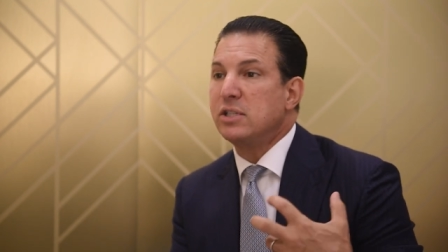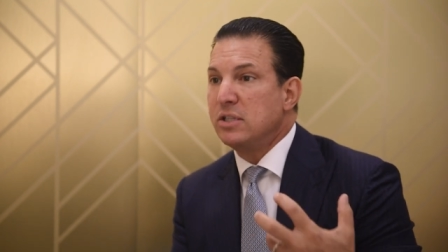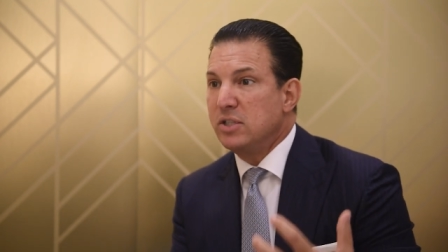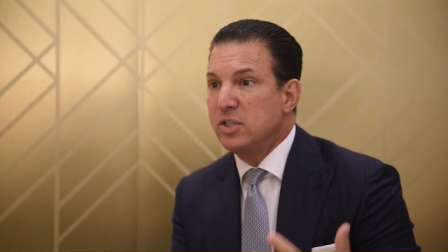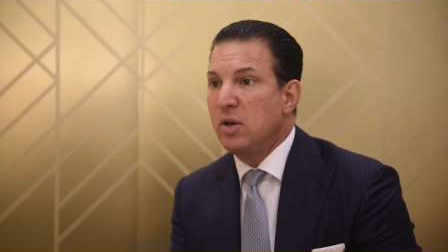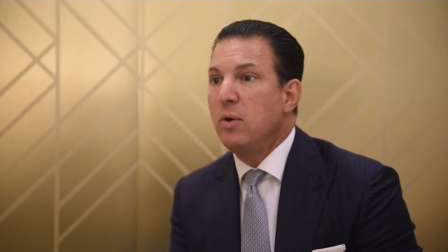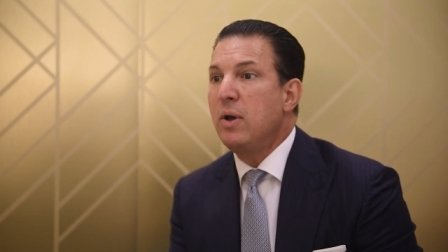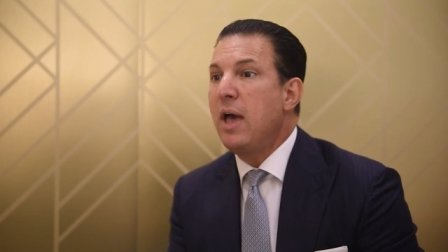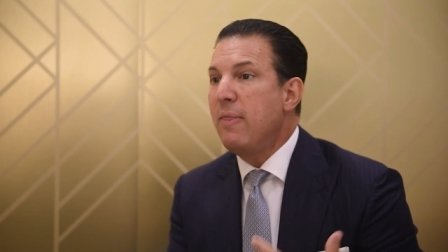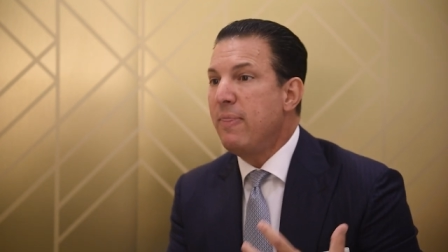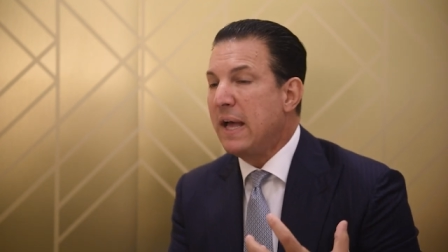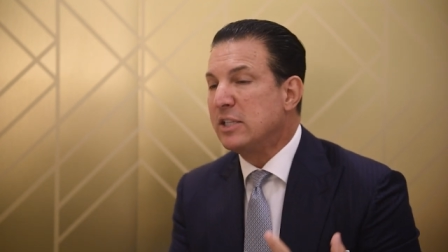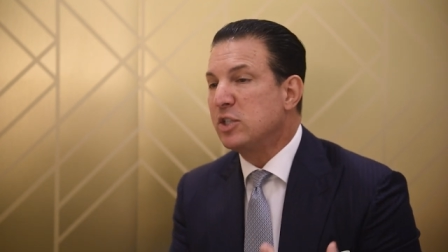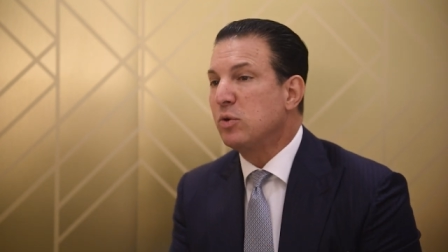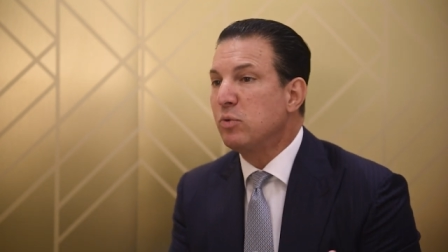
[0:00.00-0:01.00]
and so
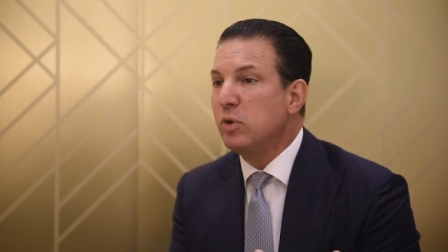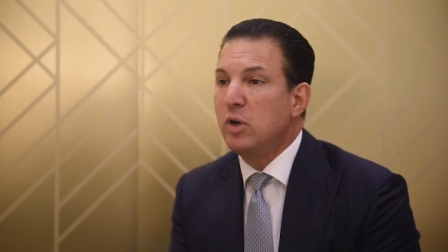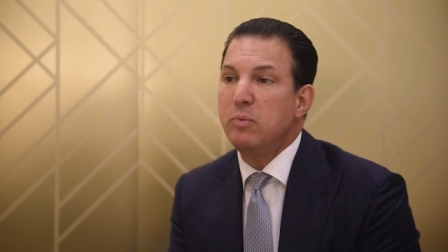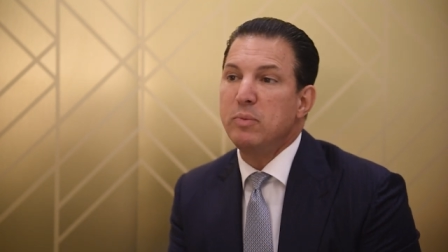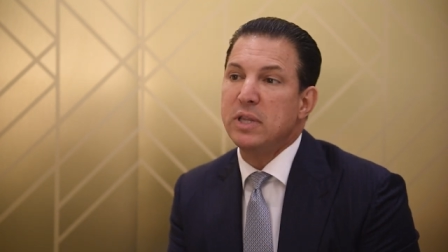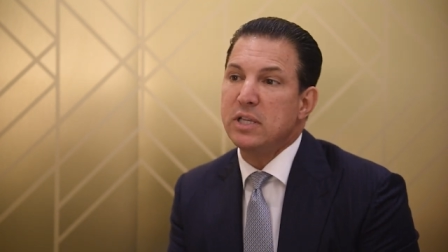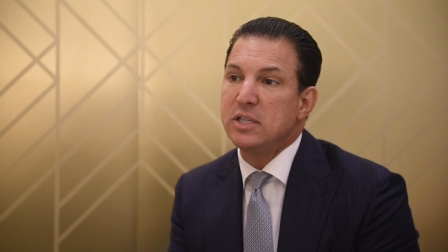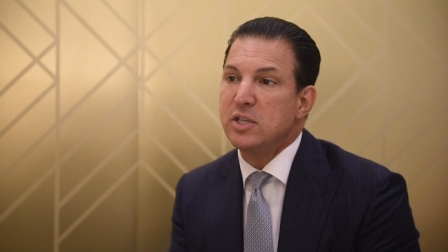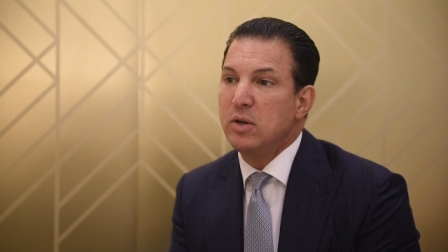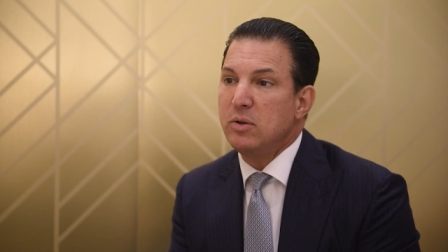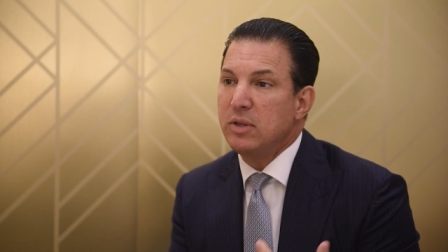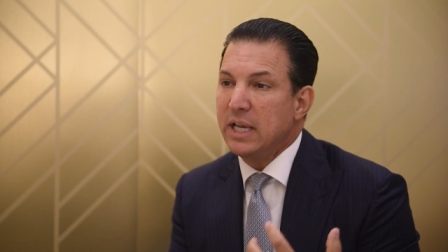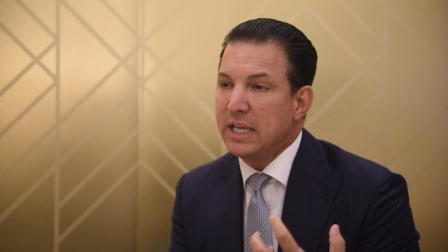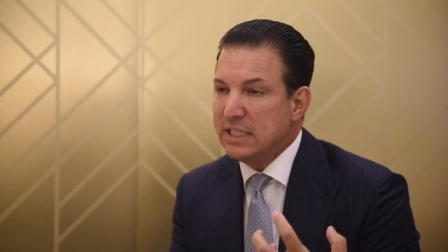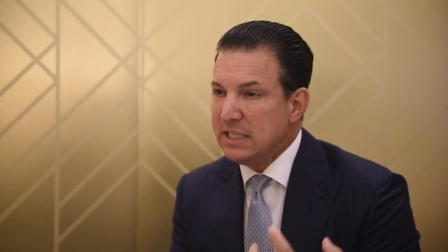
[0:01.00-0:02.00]
that's a room with its own
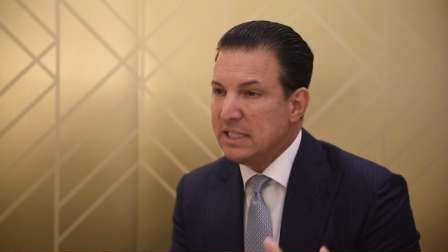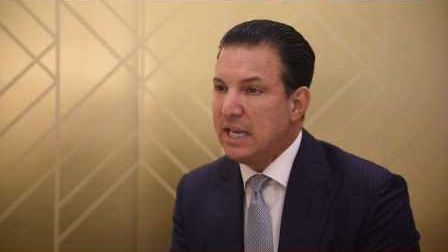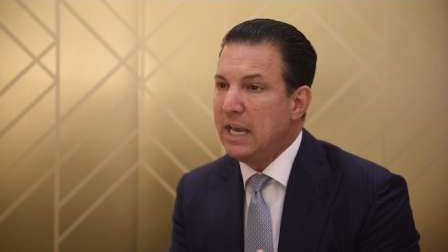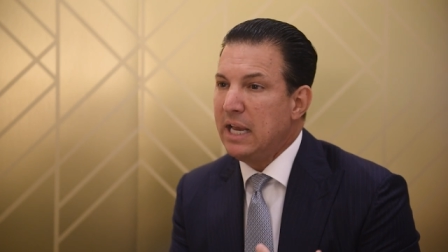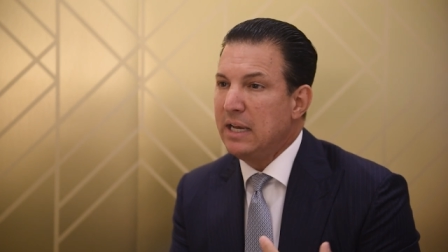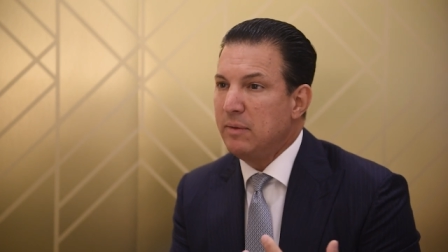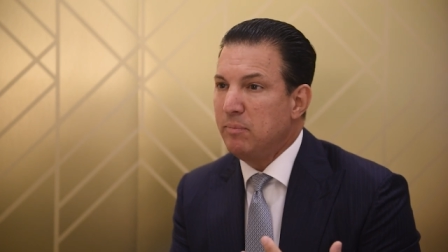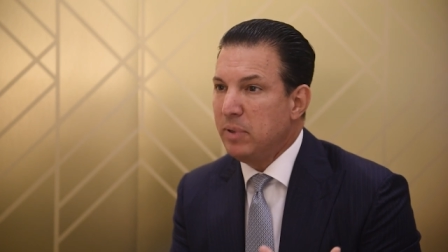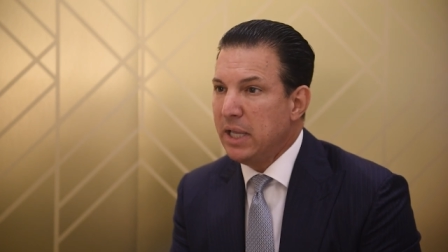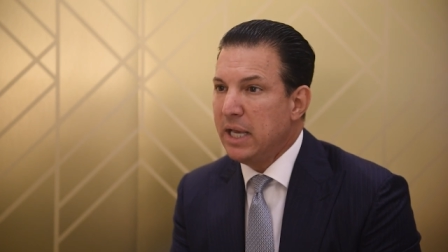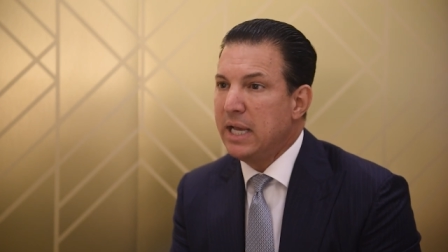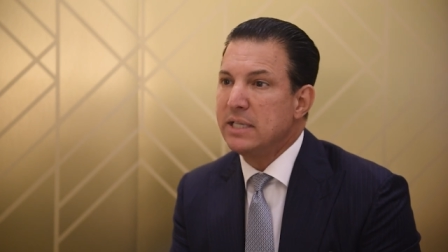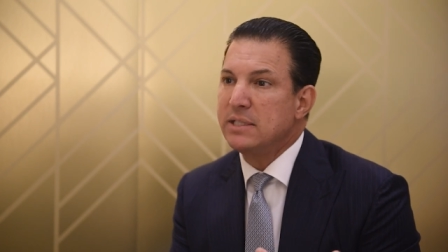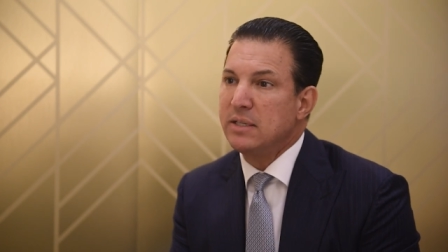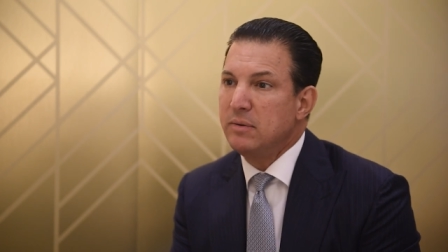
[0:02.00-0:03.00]
like state and
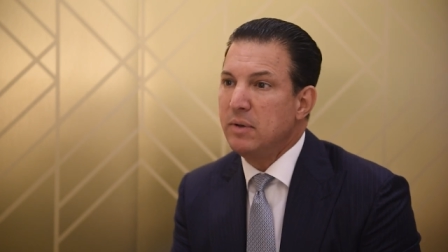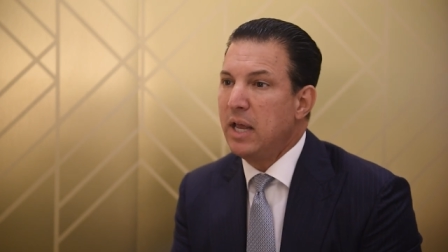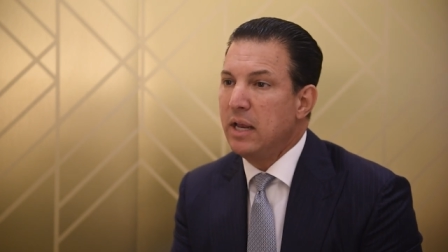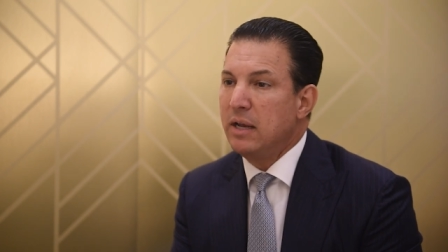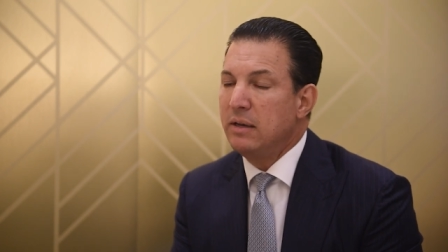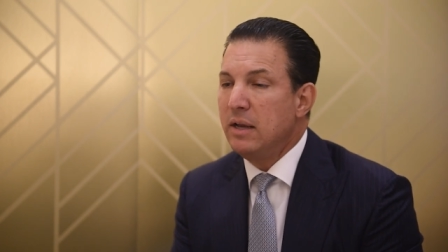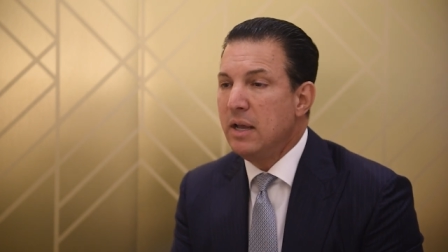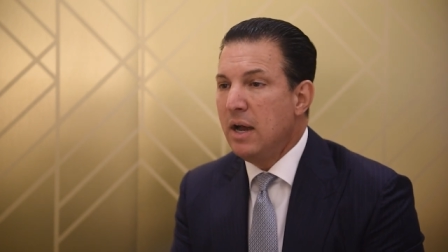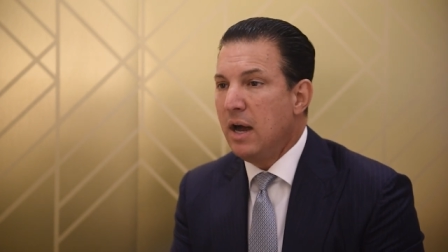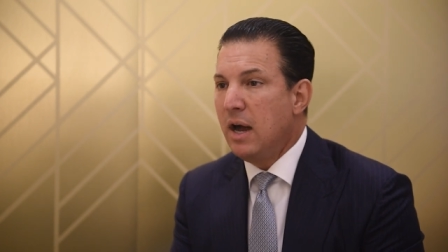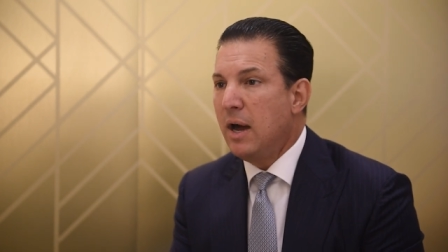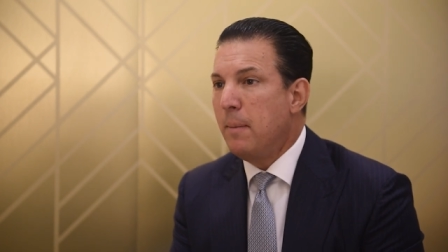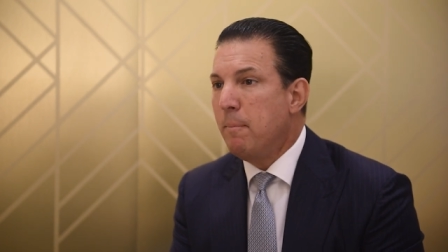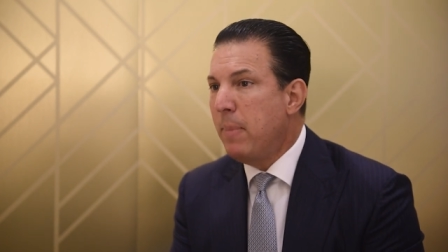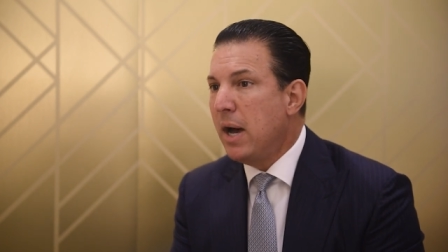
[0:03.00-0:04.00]
place
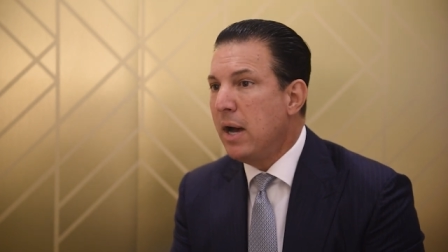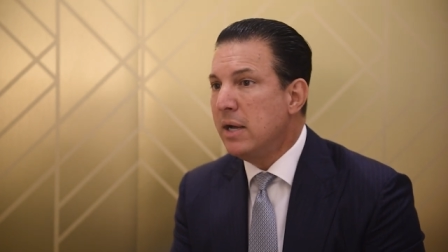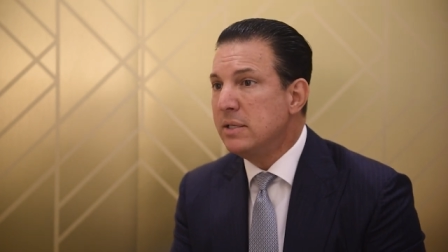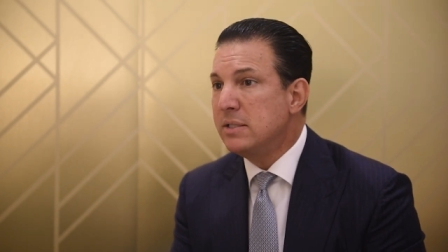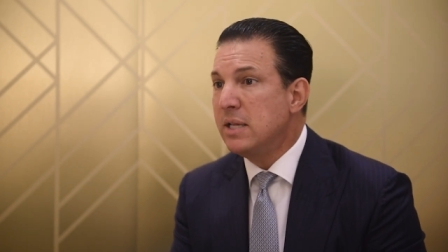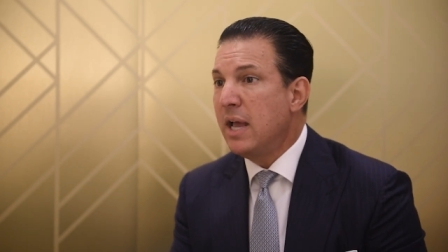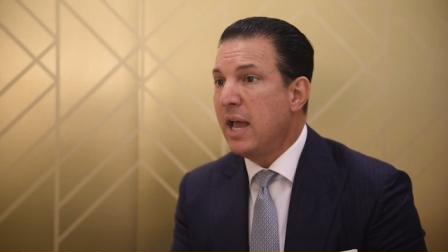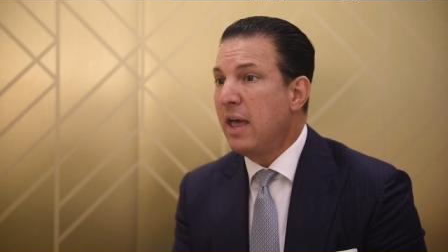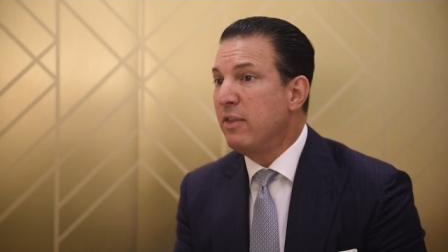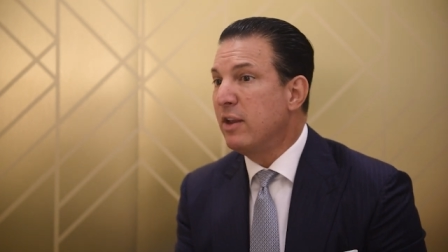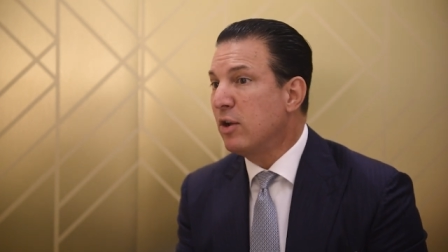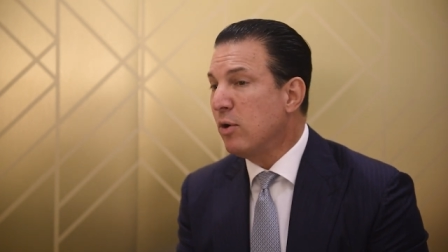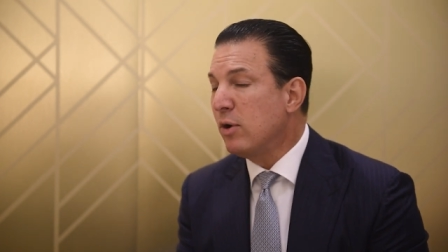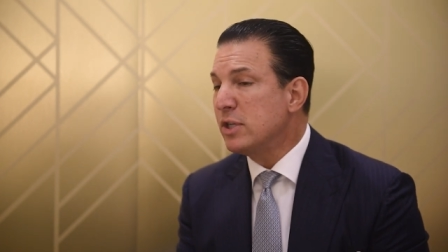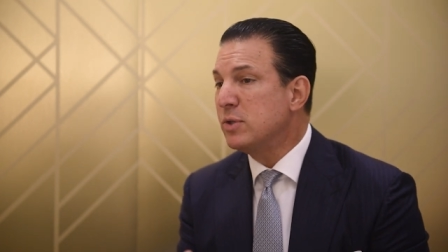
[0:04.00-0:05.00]
and buzz. And then
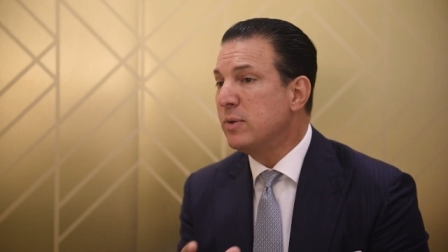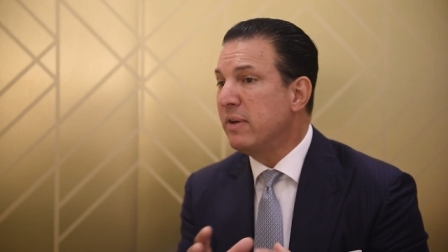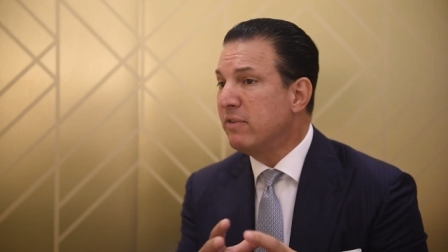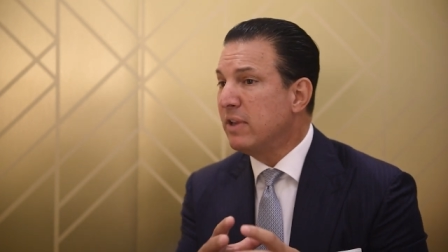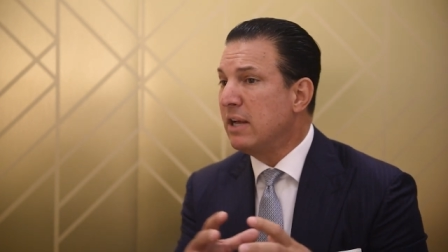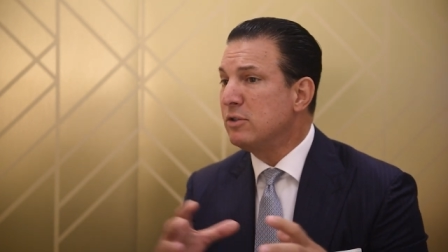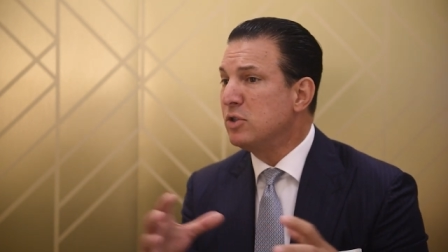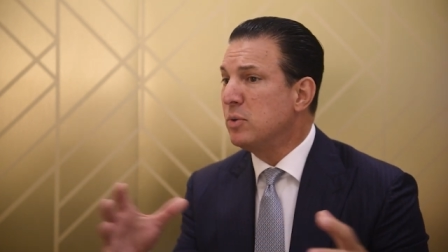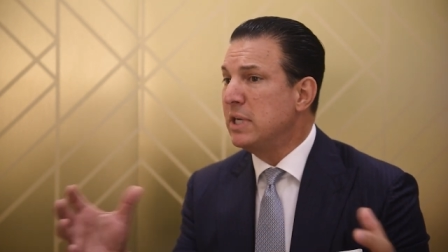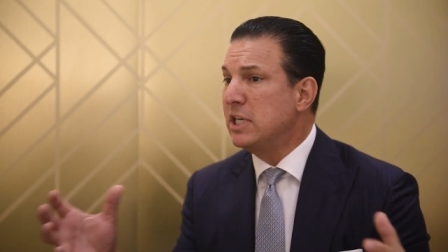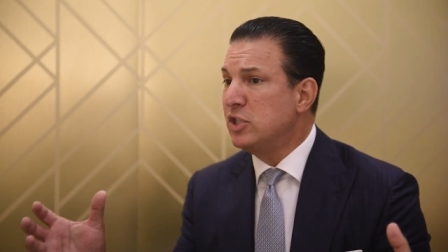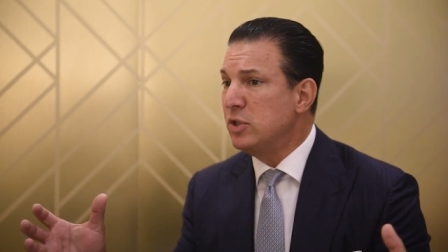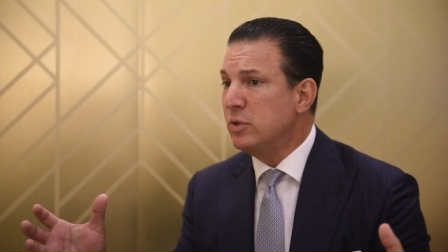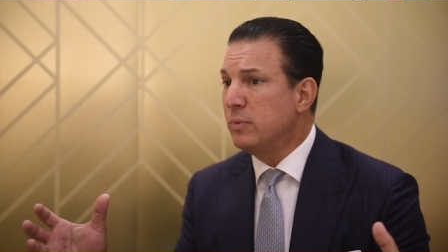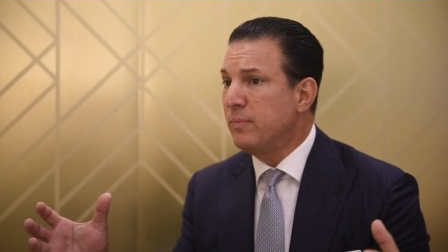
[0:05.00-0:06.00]
of course we have Cloud 22,